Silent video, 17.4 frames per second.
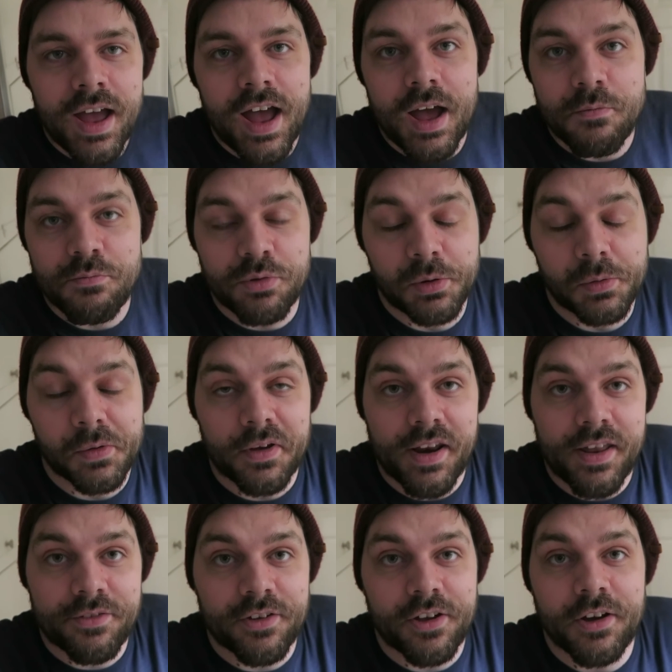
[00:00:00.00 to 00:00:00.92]
I'm probably
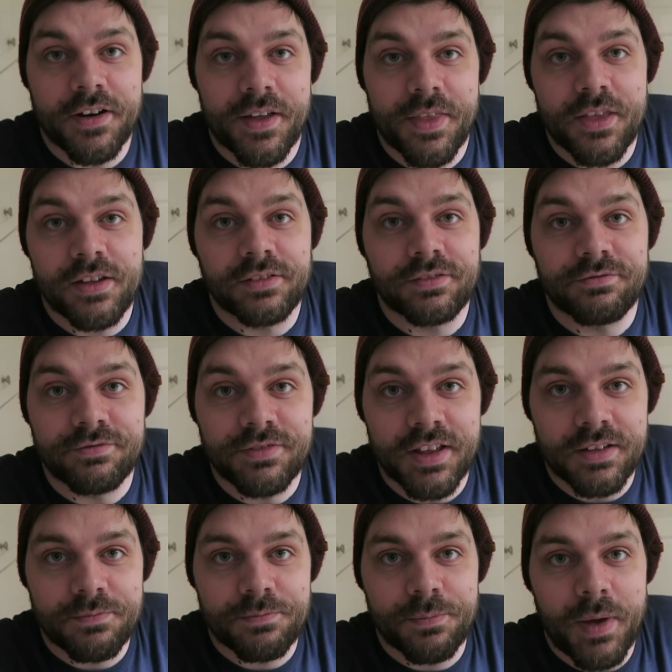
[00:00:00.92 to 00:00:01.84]
gonna have to go down
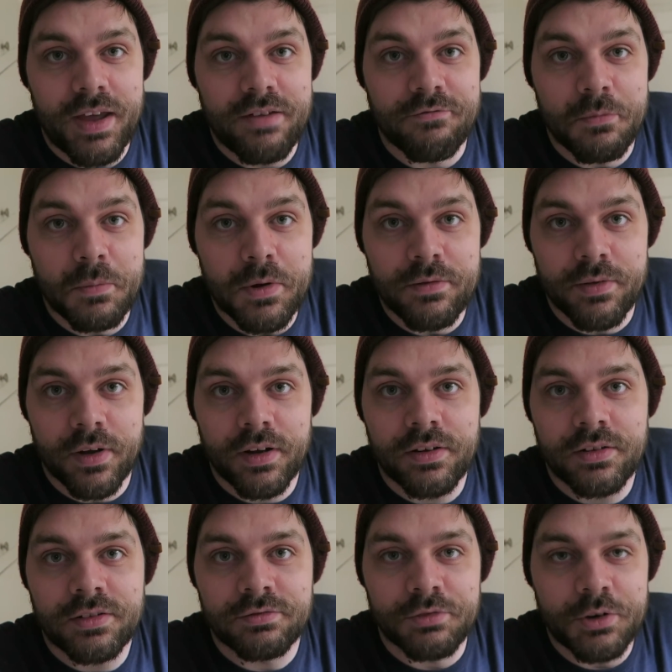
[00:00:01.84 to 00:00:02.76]
the paint
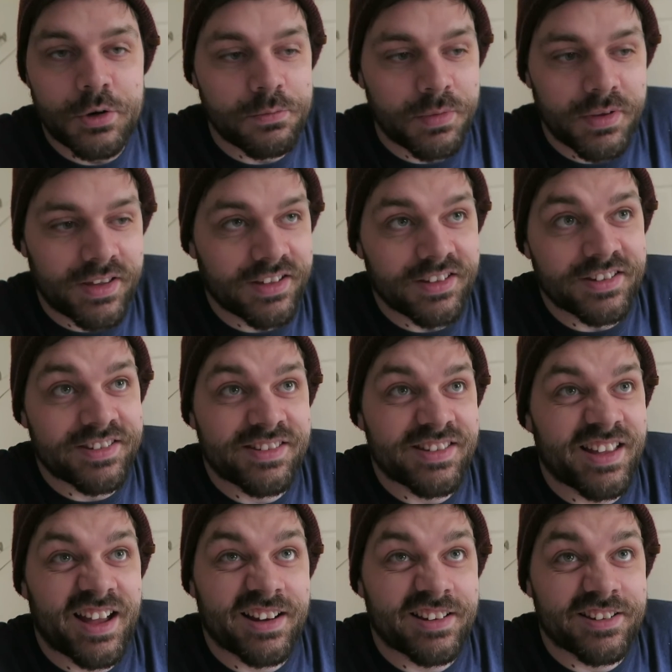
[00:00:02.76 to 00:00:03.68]
remover route
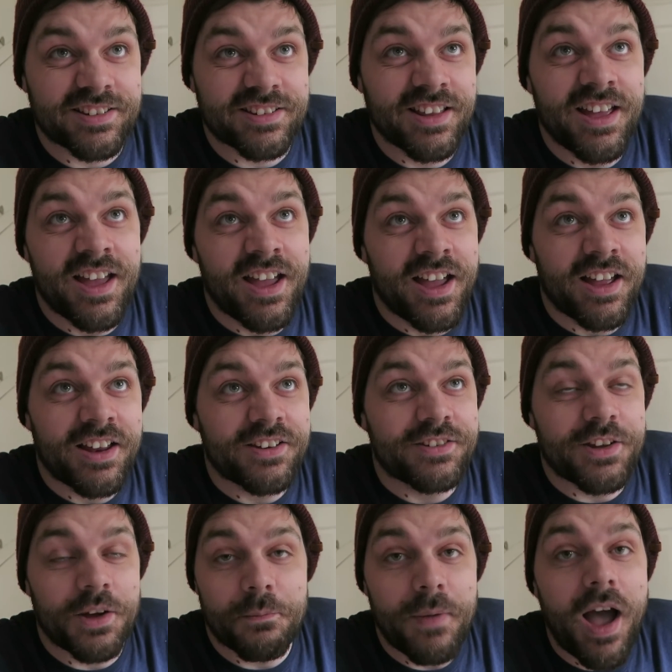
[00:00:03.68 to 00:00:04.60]
because
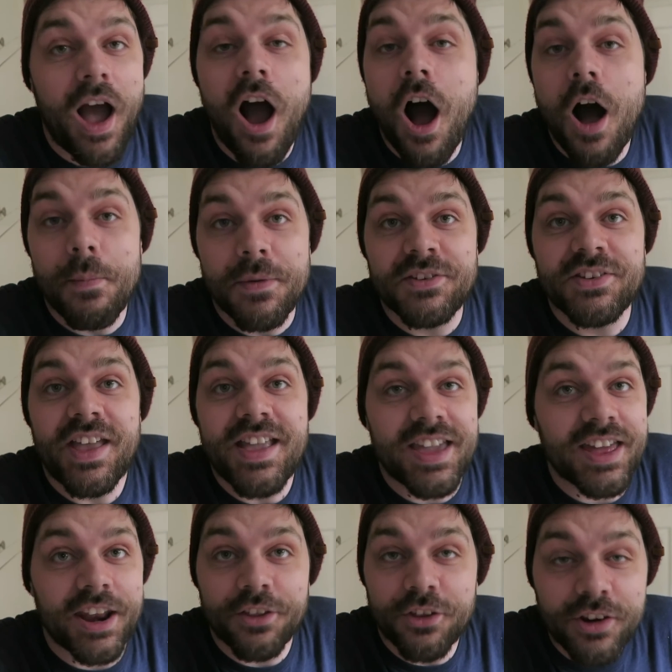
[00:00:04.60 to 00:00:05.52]
my arm is
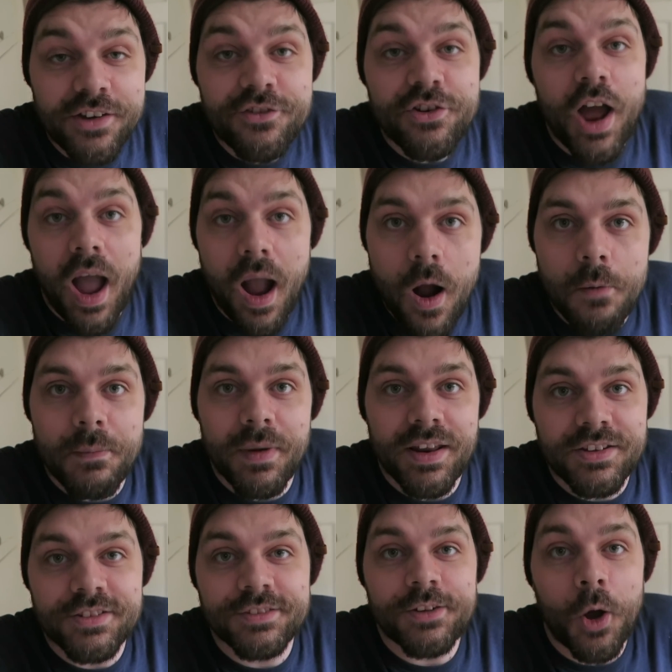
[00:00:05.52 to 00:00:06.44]
aching. I don't even know how I
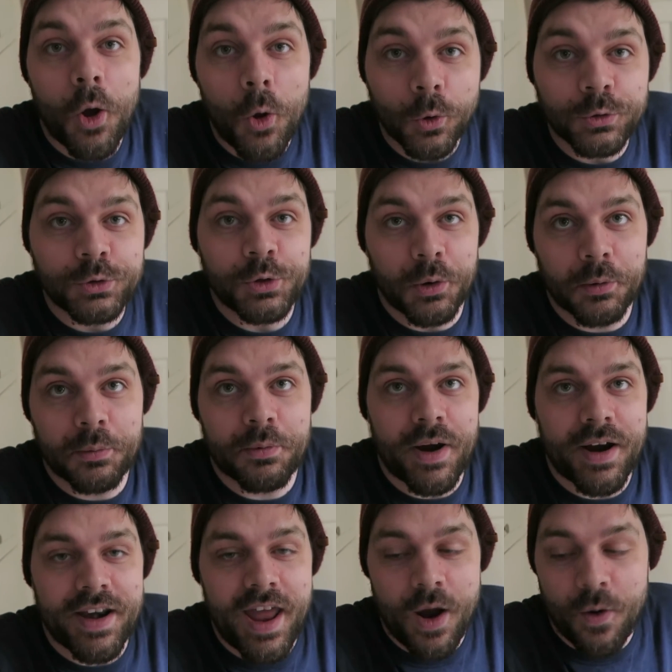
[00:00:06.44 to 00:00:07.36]
managed to hold you up
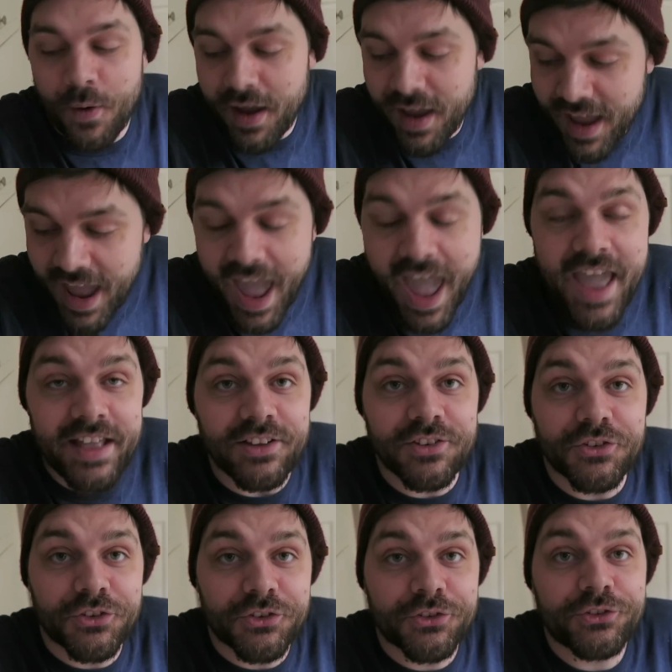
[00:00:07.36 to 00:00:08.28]
right now. It
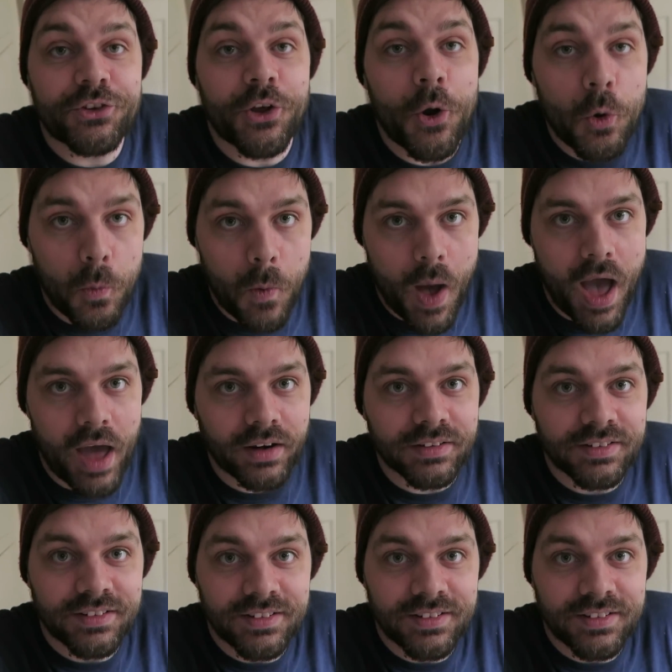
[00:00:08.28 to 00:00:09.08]
aches so bad.